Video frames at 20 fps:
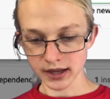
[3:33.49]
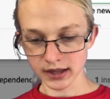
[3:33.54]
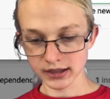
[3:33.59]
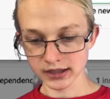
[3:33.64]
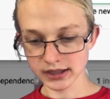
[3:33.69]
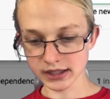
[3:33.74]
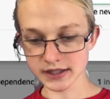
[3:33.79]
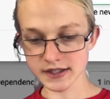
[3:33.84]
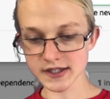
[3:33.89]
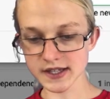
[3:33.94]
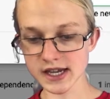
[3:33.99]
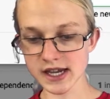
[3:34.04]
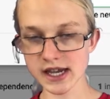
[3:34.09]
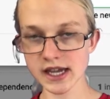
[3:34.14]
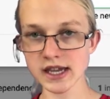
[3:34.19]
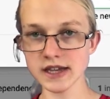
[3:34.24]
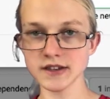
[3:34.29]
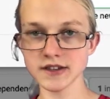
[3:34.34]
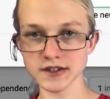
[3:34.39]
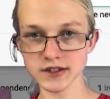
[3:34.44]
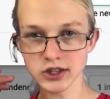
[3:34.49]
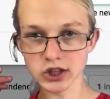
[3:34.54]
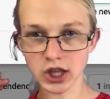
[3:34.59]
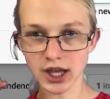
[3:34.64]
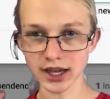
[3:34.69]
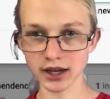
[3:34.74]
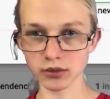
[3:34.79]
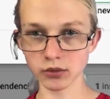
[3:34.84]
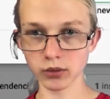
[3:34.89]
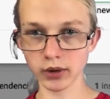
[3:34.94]
Listening is
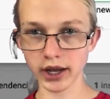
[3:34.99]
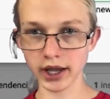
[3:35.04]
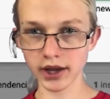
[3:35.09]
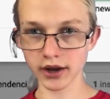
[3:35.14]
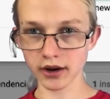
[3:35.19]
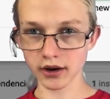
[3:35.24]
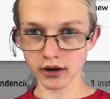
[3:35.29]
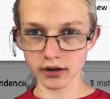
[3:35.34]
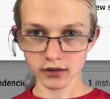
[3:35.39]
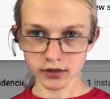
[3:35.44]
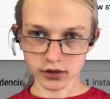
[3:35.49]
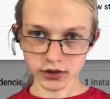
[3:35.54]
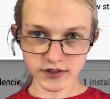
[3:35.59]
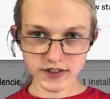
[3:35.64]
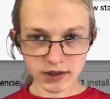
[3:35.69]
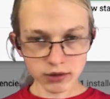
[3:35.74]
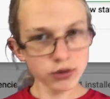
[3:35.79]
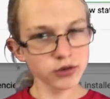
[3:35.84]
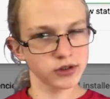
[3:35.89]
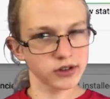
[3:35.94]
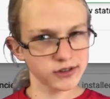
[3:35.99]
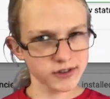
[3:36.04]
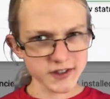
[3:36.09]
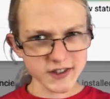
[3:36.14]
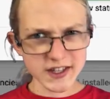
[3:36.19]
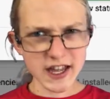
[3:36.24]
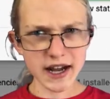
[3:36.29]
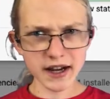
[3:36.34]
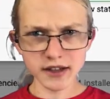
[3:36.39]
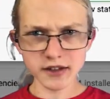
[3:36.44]
like where, because they're all
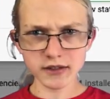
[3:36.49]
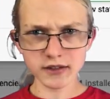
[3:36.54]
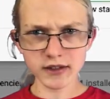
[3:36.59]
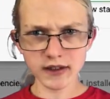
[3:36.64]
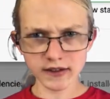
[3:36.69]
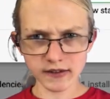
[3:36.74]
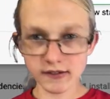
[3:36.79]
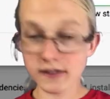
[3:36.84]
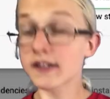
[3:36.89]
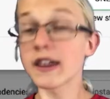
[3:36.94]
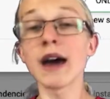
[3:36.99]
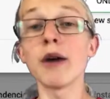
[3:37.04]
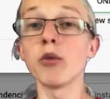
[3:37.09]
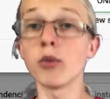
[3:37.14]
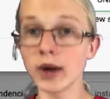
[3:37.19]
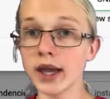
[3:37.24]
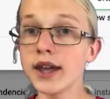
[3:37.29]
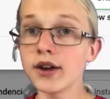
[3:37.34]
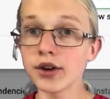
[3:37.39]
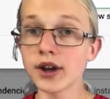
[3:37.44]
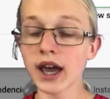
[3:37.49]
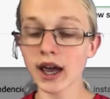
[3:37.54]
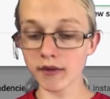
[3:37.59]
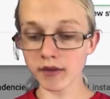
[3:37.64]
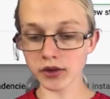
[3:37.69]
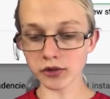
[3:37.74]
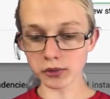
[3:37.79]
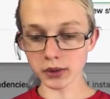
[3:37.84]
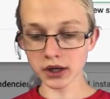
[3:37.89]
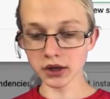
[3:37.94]
status that we could have
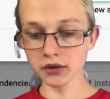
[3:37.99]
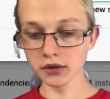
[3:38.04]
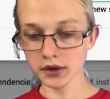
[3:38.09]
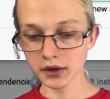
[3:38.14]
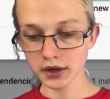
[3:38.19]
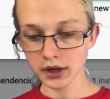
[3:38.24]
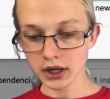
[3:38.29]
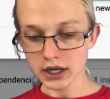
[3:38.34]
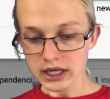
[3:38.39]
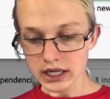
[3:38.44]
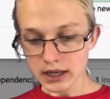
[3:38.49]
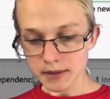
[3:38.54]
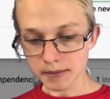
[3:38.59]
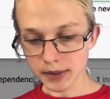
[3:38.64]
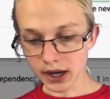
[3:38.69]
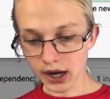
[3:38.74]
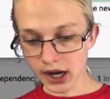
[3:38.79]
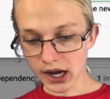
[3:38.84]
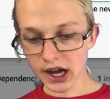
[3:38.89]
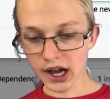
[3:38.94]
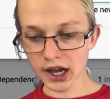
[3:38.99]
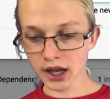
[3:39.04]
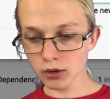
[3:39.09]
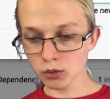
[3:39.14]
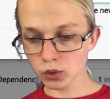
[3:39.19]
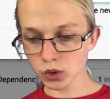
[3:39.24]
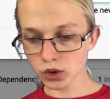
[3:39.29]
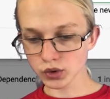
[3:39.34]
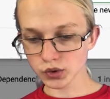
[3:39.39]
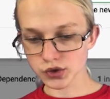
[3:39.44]
as well, but I
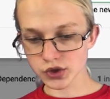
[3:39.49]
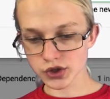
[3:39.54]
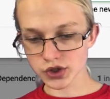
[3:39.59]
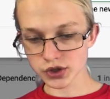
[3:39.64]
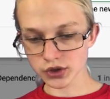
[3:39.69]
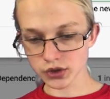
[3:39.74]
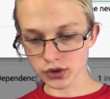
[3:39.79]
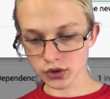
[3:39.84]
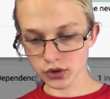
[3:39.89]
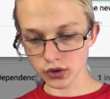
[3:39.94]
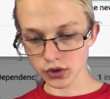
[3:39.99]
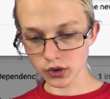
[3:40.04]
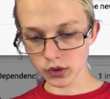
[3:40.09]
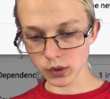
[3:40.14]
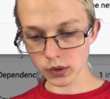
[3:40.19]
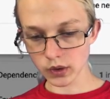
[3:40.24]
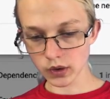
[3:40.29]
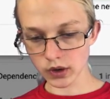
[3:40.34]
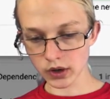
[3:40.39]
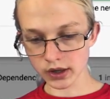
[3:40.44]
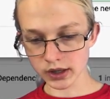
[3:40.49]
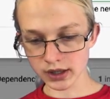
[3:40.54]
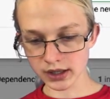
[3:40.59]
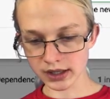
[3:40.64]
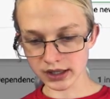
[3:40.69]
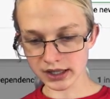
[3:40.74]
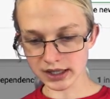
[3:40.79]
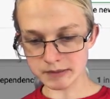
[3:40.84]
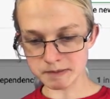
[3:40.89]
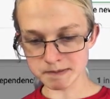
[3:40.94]
will do
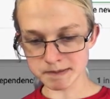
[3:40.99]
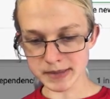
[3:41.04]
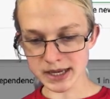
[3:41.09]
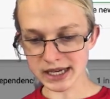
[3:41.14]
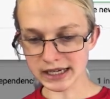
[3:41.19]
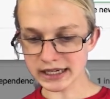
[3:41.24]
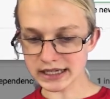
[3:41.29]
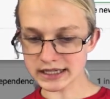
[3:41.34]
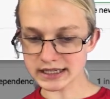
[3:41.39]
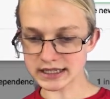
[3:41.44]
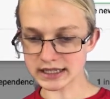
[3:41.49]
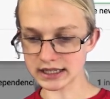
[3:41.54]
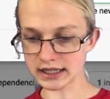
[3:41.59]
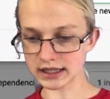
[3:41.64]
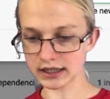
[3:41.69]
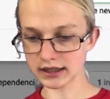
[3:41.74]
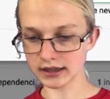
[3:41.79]
competing.